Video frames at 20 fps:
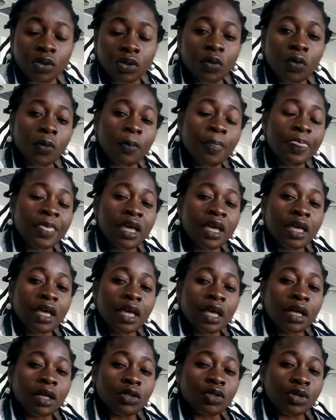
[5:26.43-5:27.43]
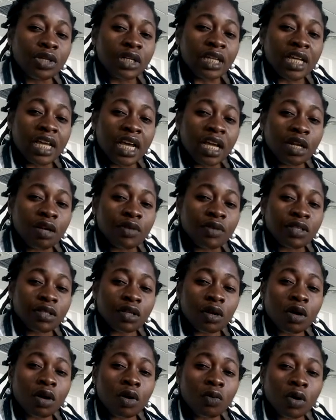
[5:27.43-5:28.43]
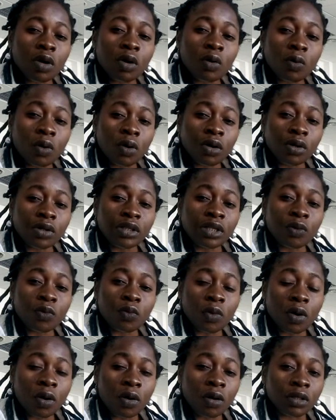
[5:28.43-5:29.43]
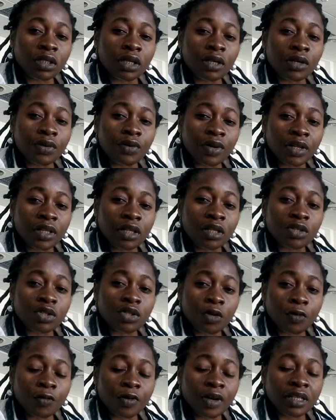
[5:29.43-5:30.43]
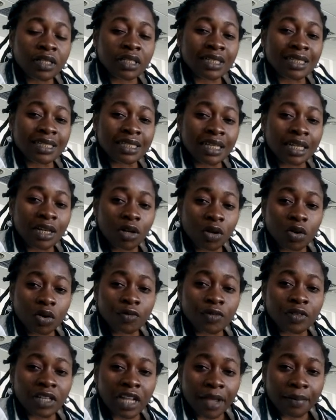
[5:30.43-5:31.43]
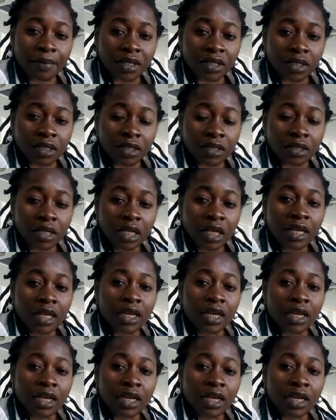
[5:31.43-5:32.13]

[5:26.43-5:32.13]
You know, during the end of the Second World War, the world greatly suffered a lot of damages.